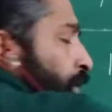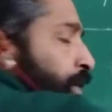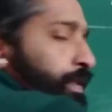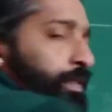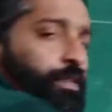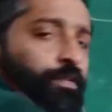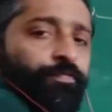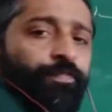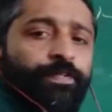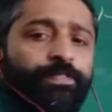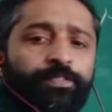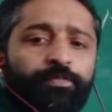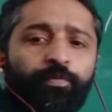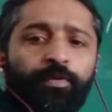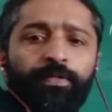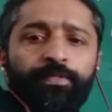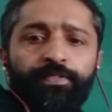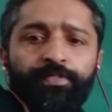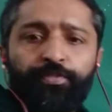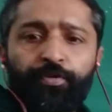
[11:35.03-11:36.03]
The first
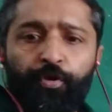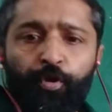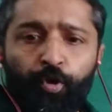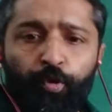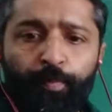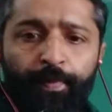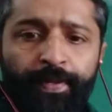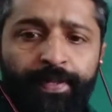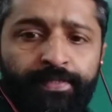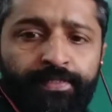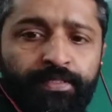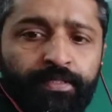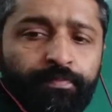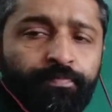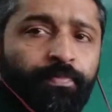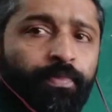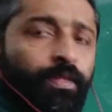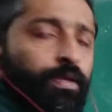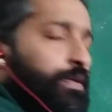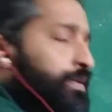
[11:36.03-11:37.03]
one is humanism.
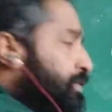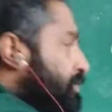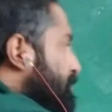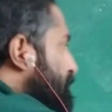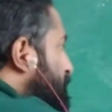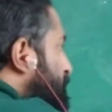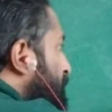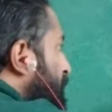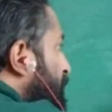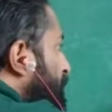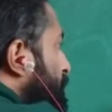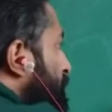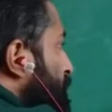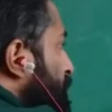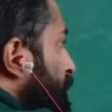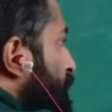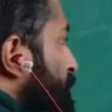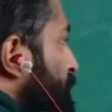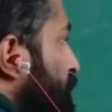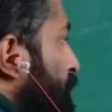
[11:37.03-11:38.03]
Second
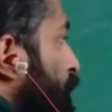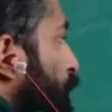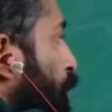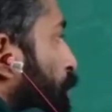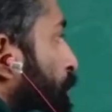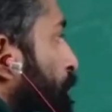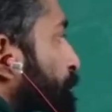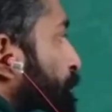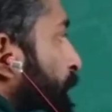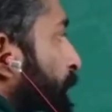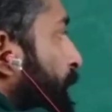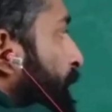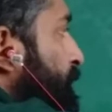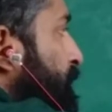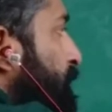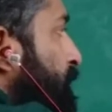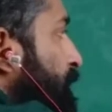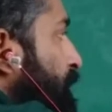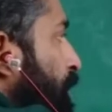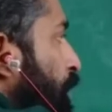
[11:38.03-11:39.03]
is the
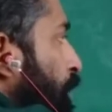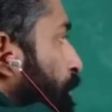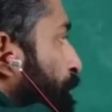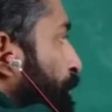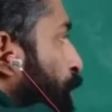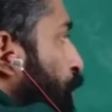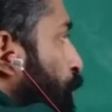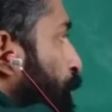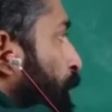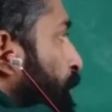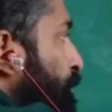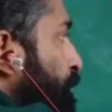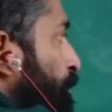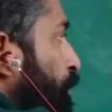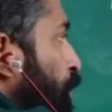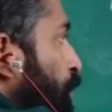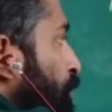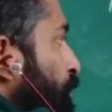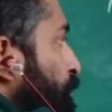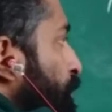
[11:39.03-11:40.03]
glorification of human
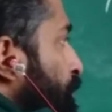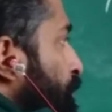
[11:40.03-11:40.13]
form.